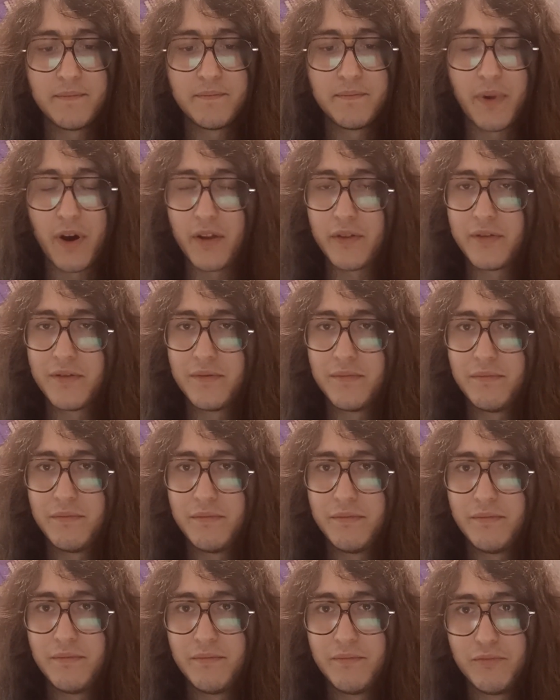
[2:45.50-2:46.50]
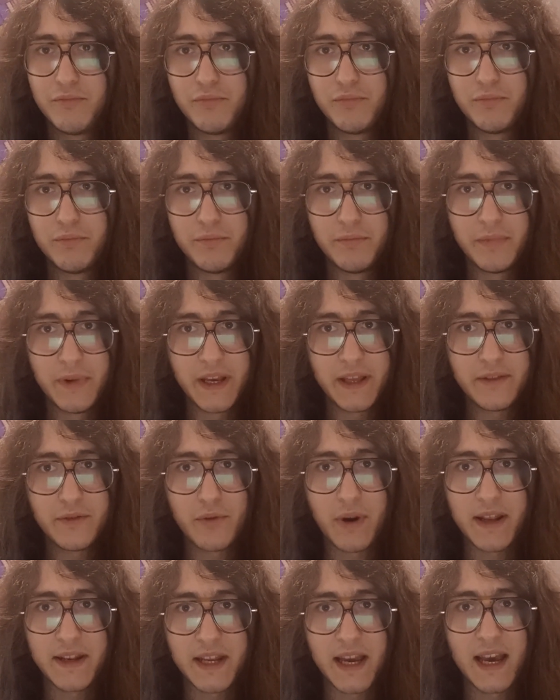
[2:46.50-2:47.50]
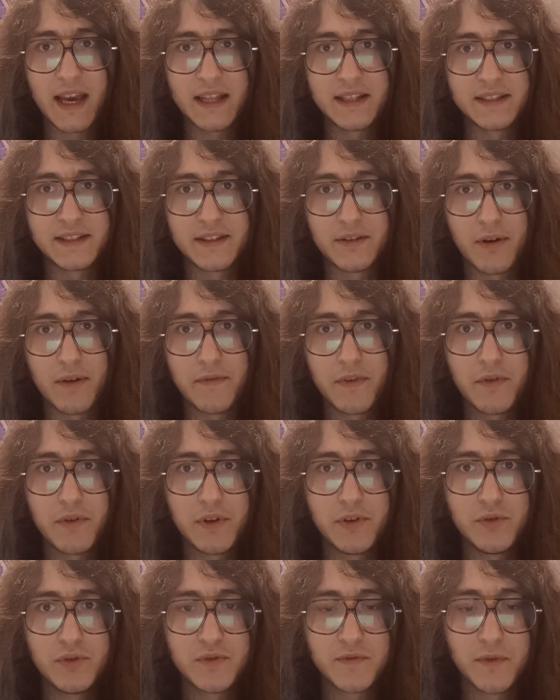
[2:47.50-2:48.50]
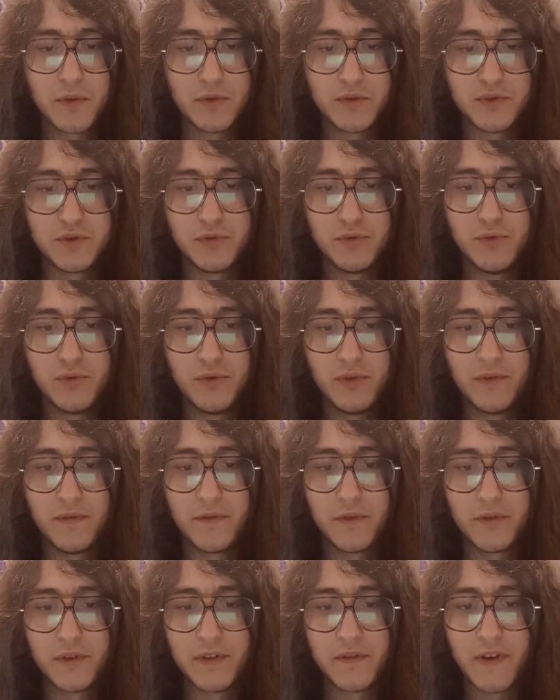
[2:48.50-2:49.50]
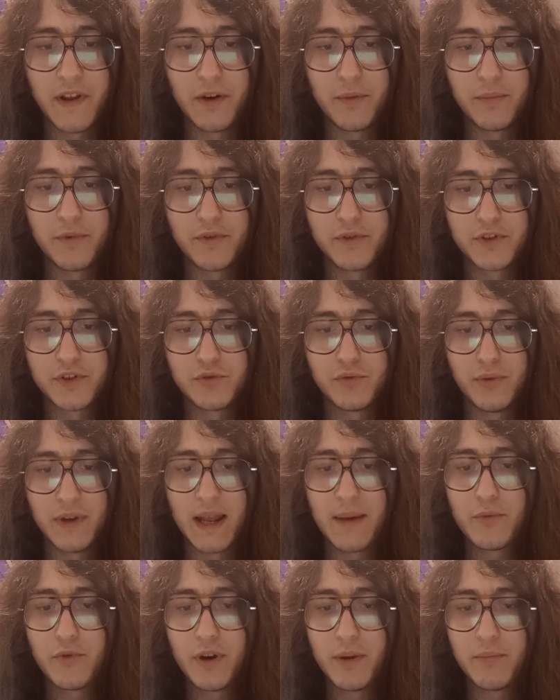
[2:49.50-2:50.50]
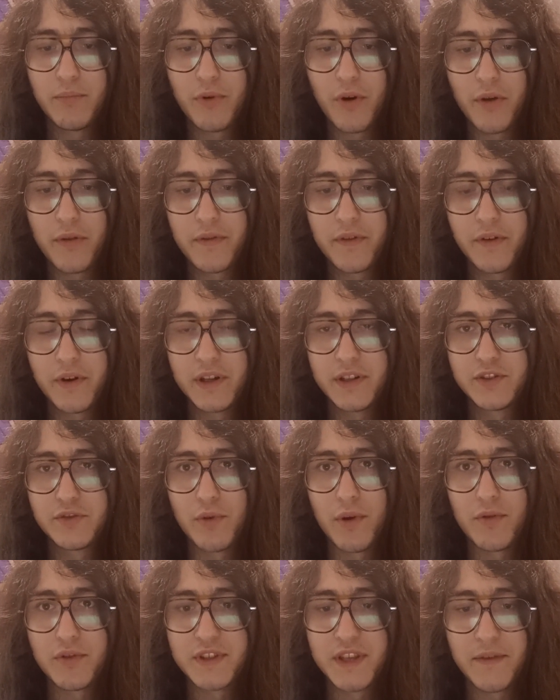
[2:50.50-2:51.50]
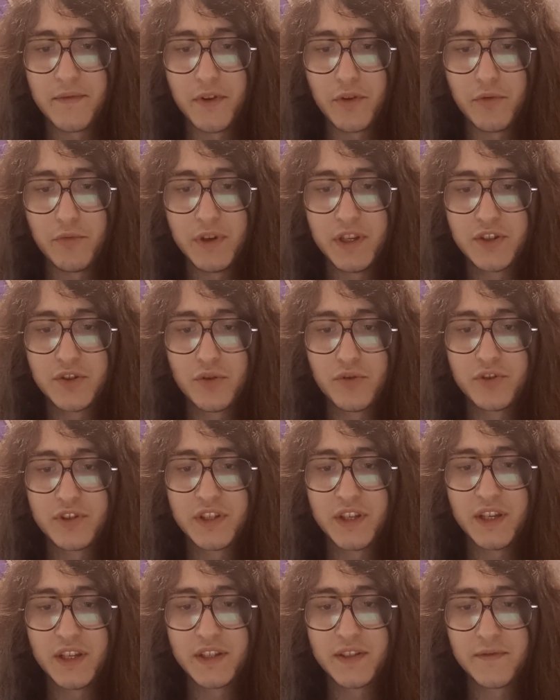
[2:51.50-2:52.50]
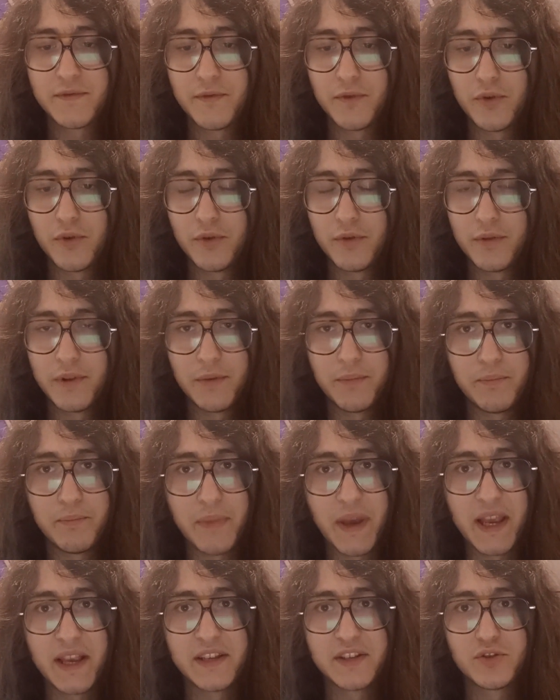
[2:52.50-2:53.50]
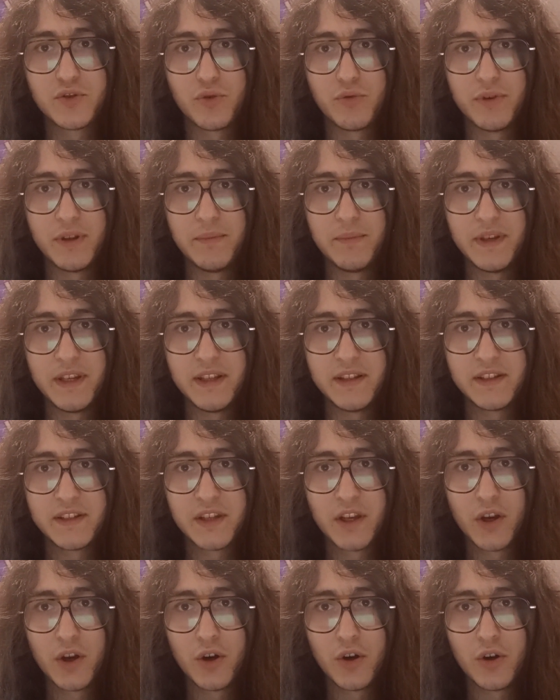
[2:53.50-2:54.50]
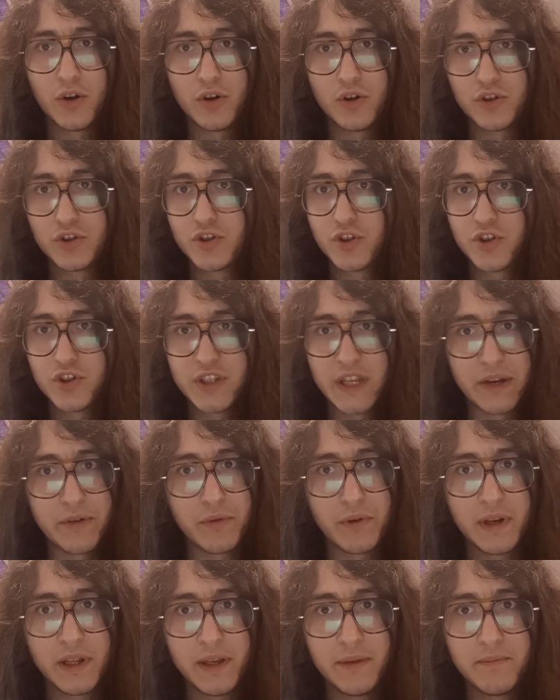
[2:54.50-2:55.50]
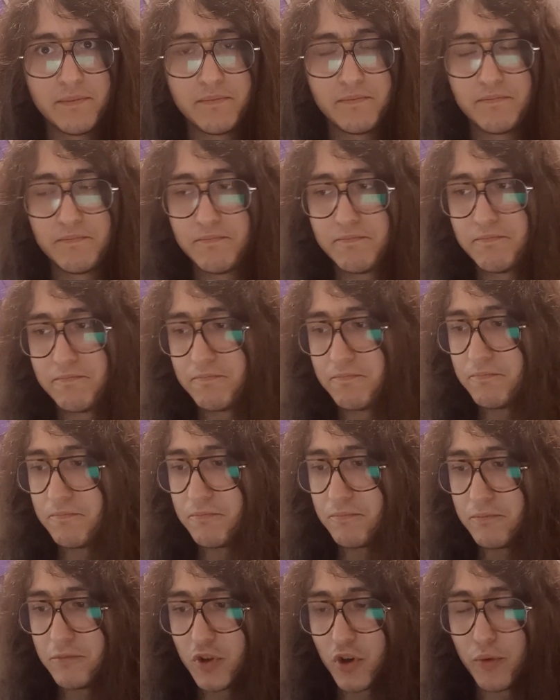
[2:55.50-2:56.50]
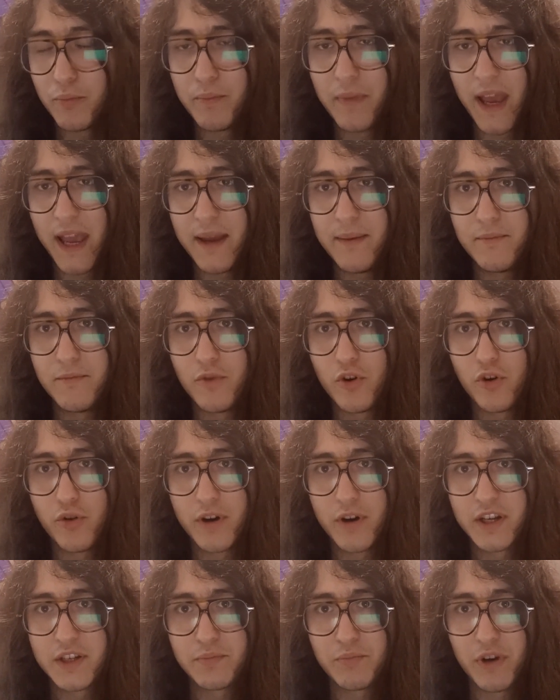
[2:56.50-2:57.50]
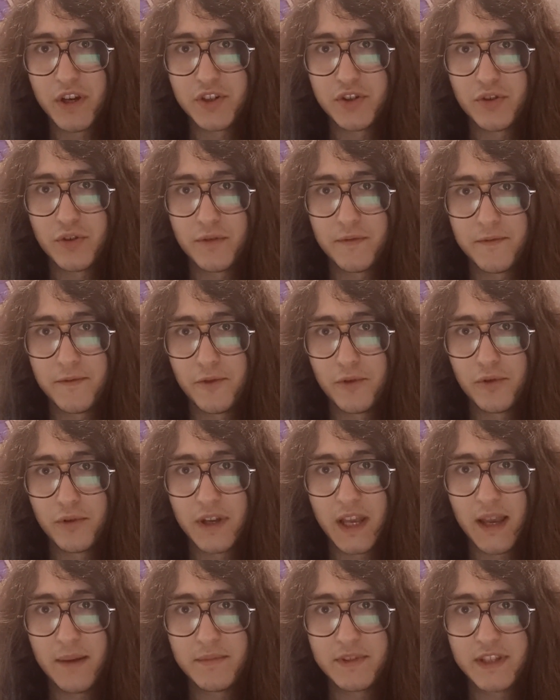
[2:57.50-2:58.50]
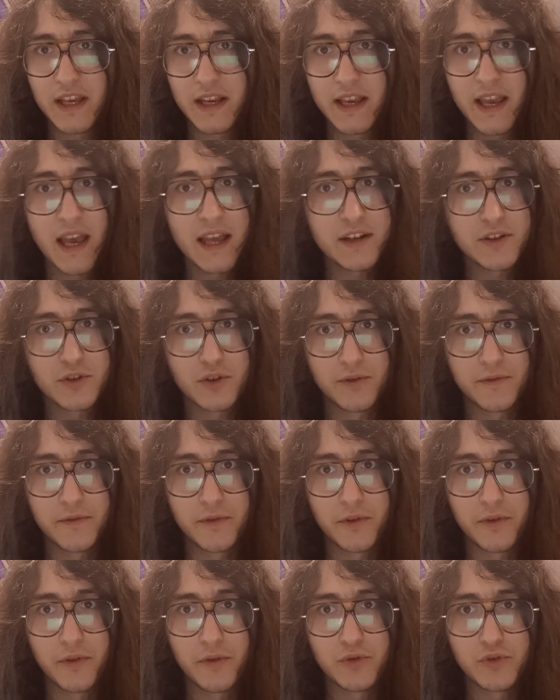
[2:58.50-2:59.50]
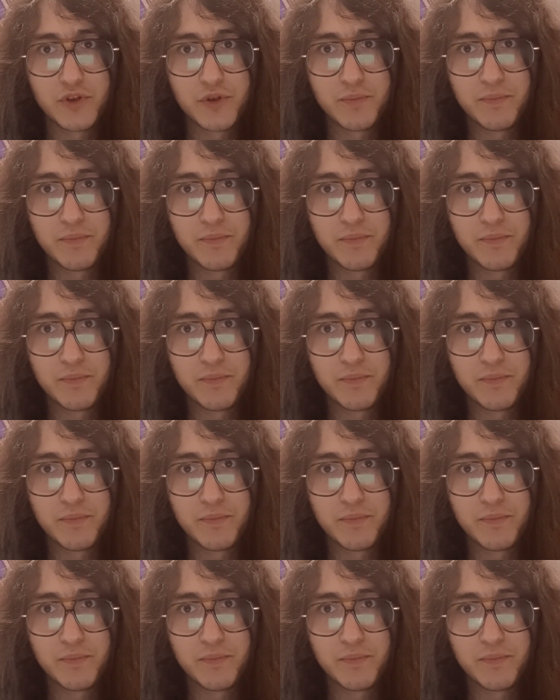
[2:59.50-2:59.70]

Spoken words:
But in the right hands, they're a very useful tool for developers to elaborate plot threads while saving resources for the big story beats, or just generally convey more expression for games that can't offer those